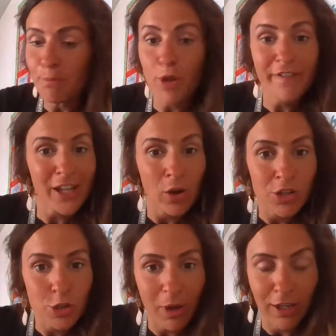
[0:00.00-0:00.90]
Moving
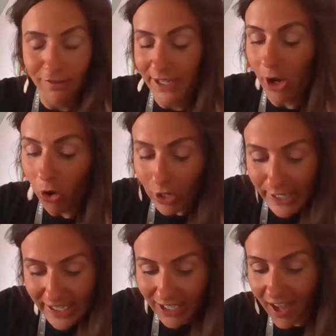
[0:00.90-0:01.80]
on to our lovely
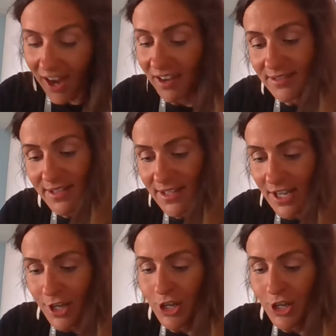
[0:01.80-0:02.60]
Holly class.